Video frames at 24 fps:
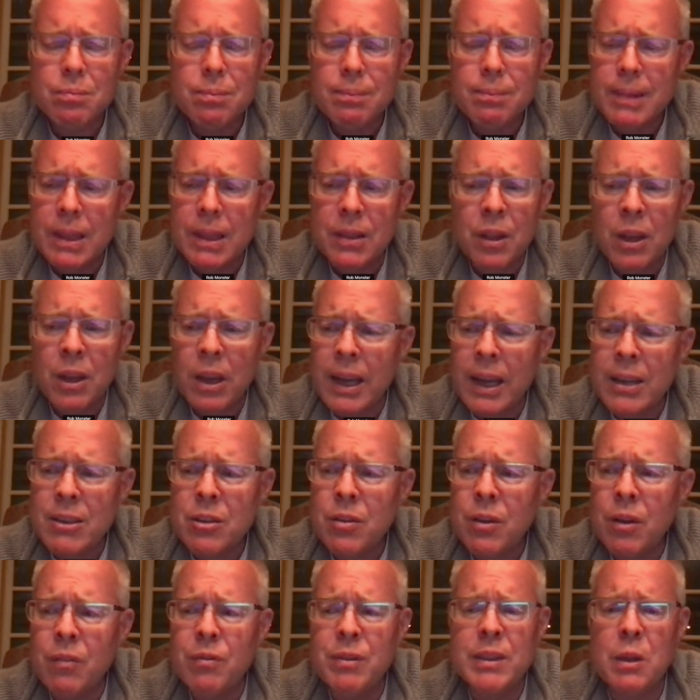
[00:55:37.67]
the likes of
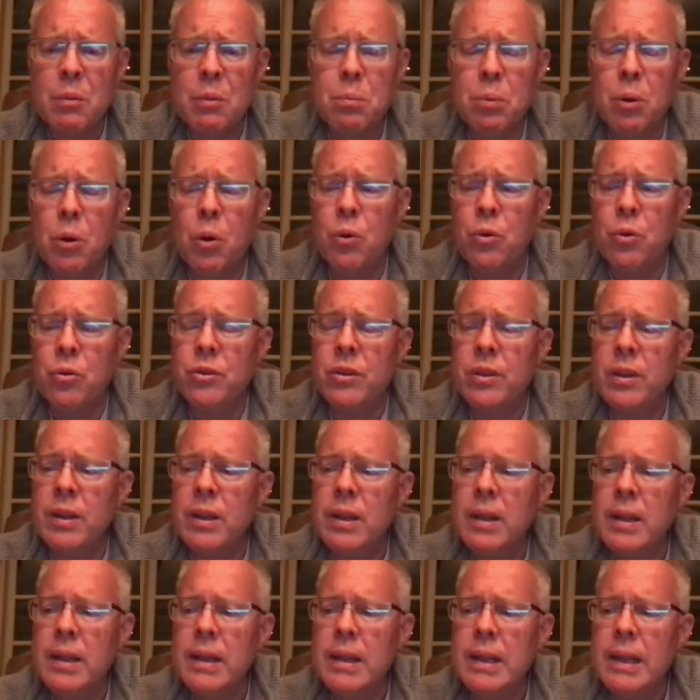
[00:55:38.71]
Huffington Post
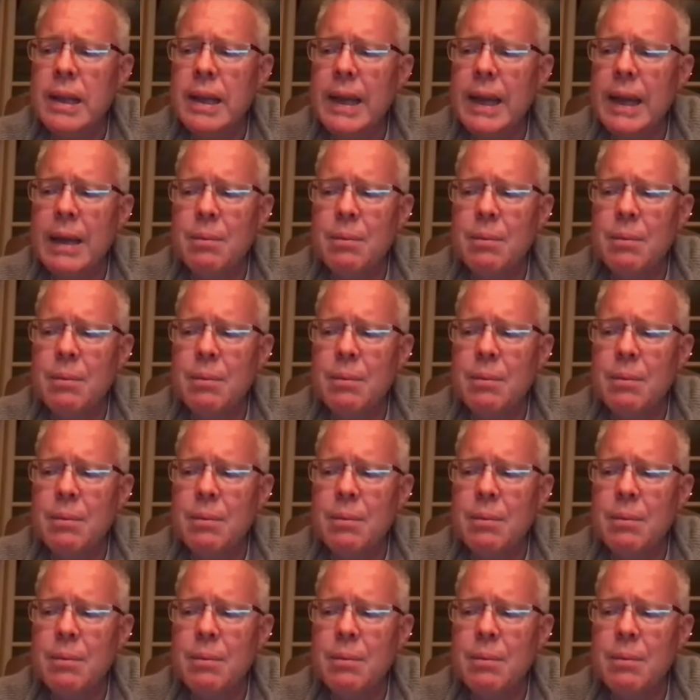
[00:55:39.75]
and